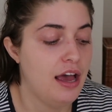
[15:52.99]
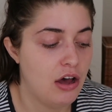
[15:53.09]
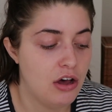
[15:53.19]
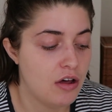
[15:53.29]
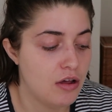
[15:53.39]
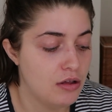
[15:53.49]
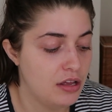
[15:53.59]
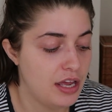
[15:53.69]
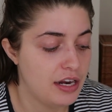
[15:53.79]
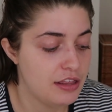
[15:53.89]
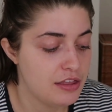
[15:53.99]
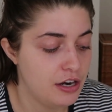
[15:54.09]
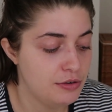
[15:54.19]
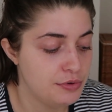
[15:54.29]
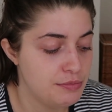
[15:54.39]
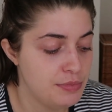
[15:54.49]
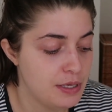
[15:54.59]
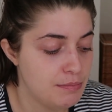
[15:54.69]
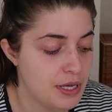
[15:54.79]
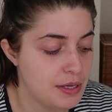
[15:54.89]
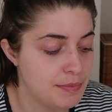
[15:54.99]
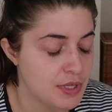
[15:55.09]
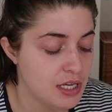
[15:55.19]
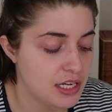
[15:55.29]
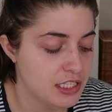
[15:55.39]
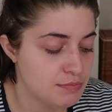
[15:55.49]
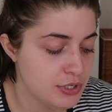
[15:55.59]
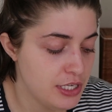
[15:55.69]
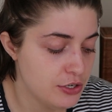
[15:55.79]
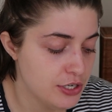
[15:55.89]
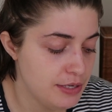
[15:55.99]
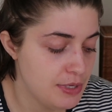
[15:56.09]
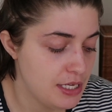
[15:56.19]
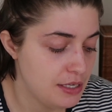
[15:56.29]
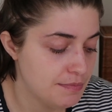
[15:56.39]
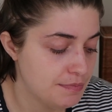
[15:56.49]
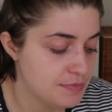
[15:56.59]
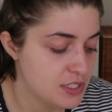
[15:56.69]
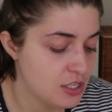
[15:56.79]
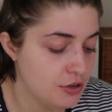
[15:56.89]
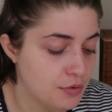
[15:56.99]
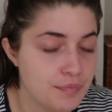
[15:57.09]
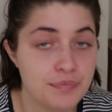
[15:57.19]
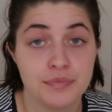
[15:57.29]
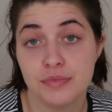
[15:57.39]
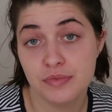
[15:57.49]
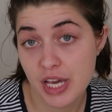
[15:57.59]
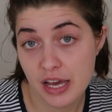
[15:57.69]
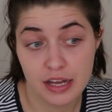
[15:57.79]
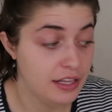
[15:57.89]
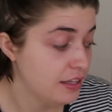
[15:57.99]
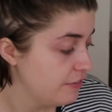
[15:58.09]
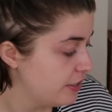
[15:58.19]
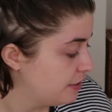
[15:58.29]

at all, and I thought it would be, but it's pretty creamy. So yeah, I love